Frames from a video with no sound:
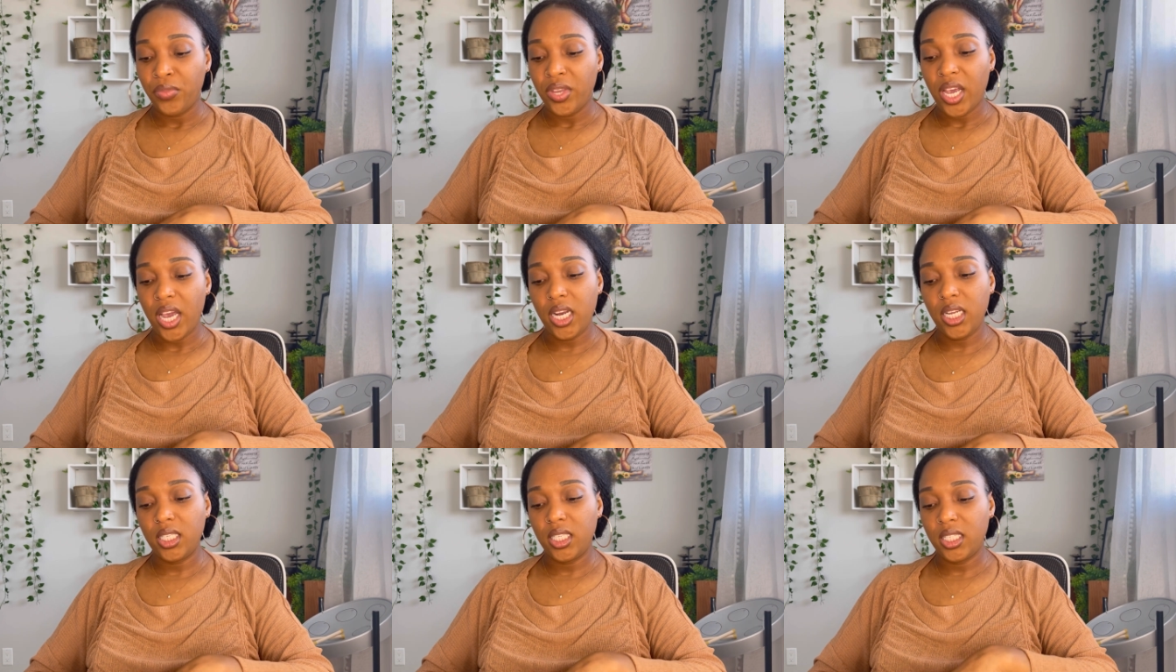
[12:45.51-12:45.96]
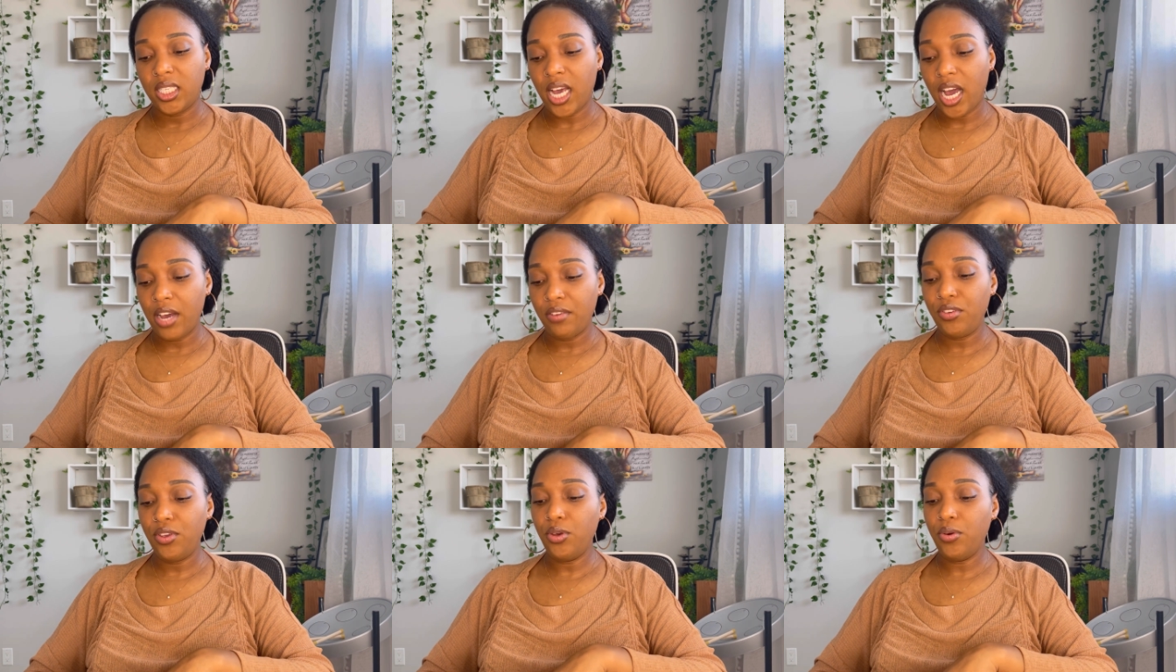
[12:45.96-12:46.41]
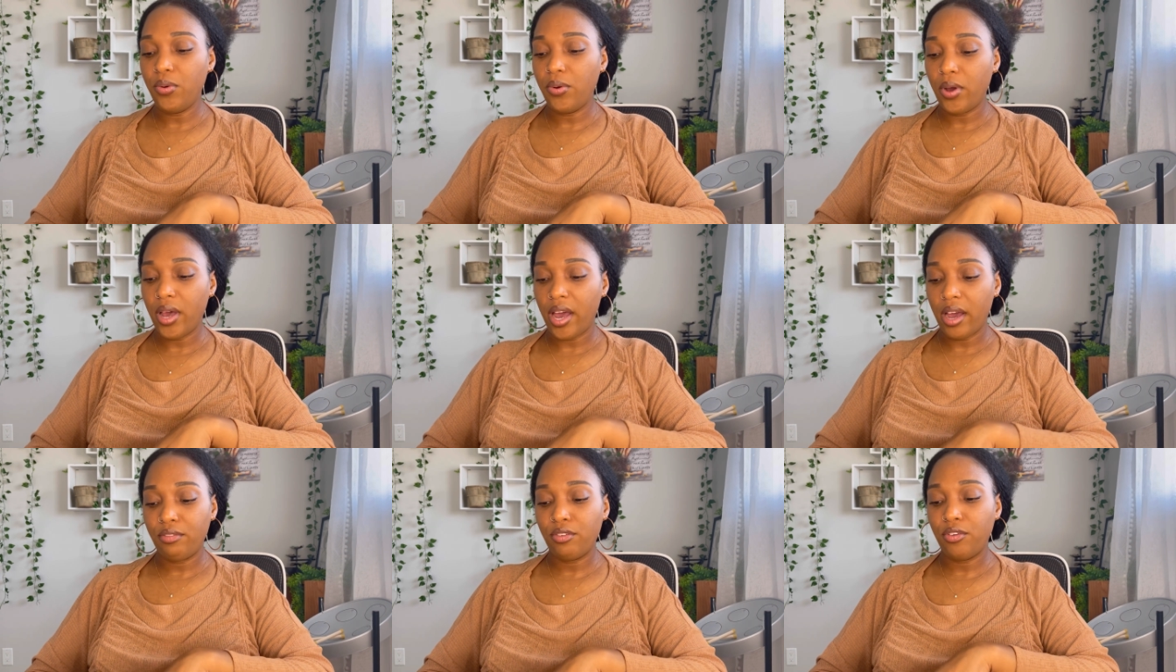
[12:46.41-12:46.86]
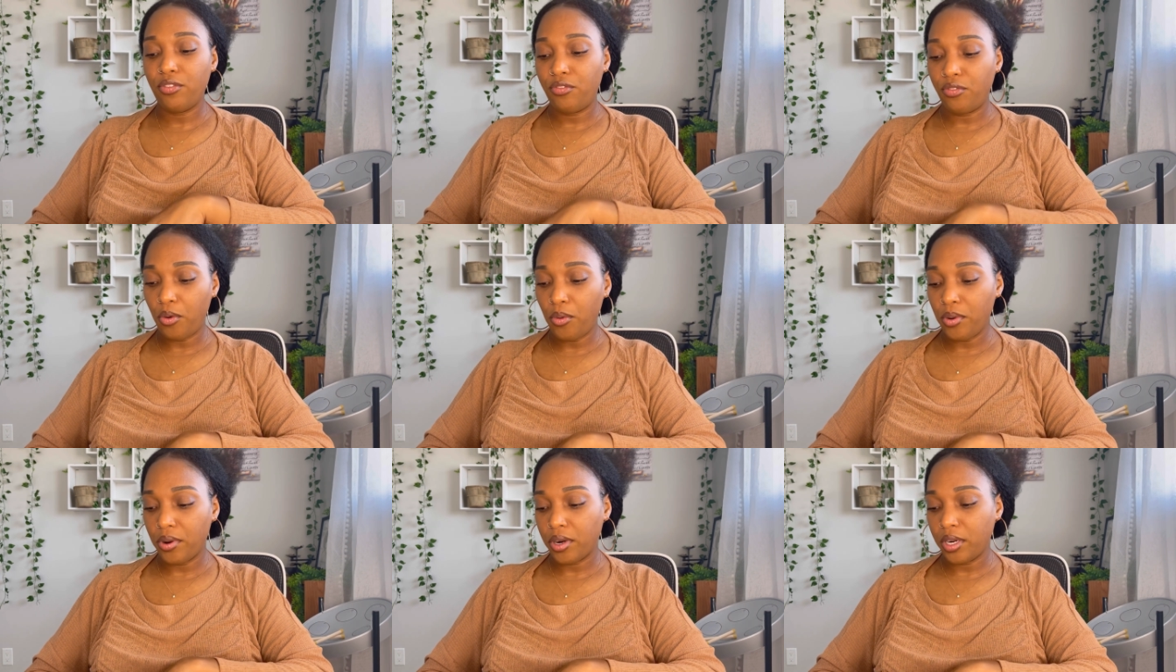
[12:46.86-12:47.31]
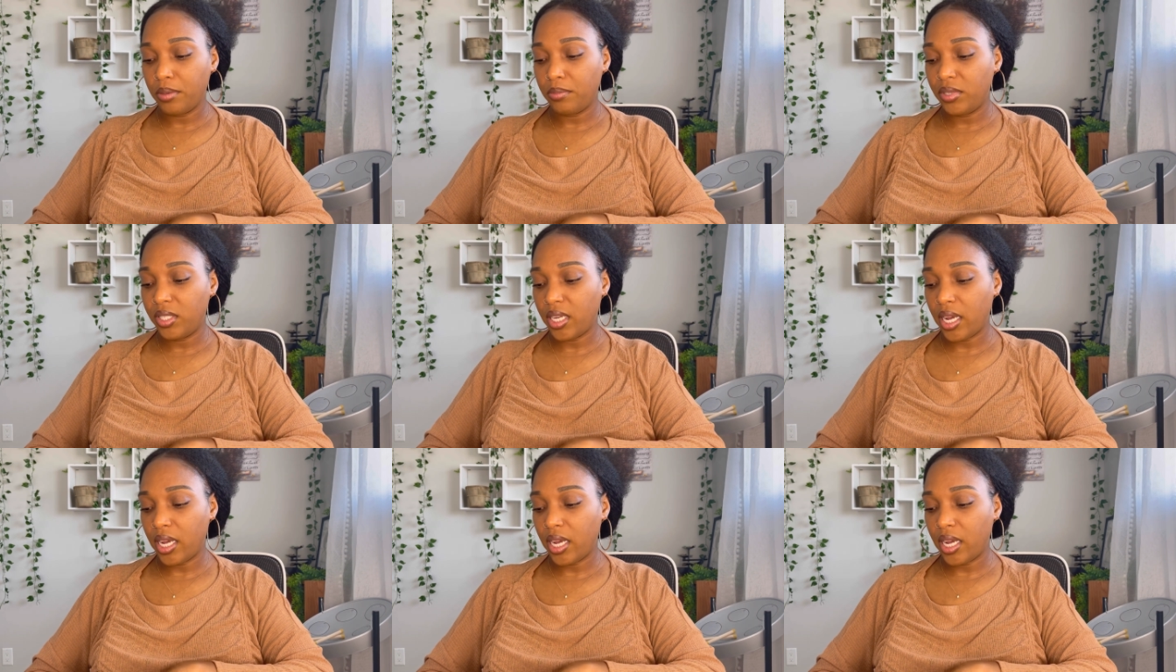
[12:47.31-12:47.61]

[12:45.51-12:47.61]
And it says, have you ever formed